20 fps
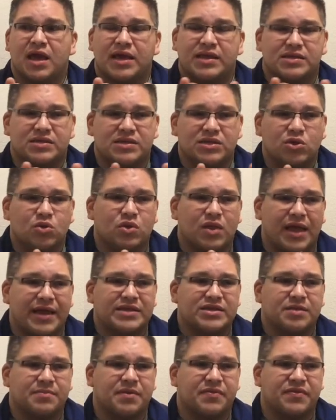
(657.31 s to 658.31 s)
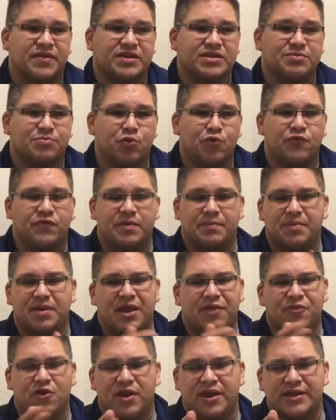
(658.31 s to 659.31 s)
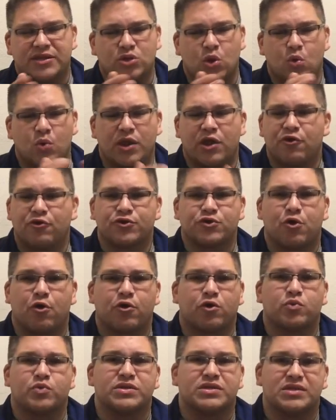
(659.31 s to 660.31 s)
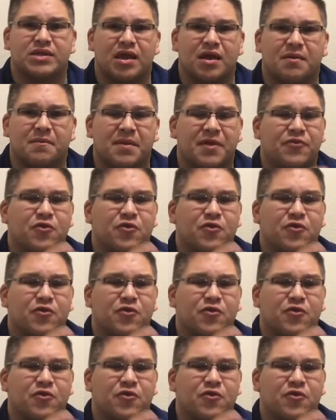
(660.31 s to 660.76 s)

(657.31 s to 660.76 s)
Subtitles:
I still liked him in this movie, but I thought his whole character arc was dumb.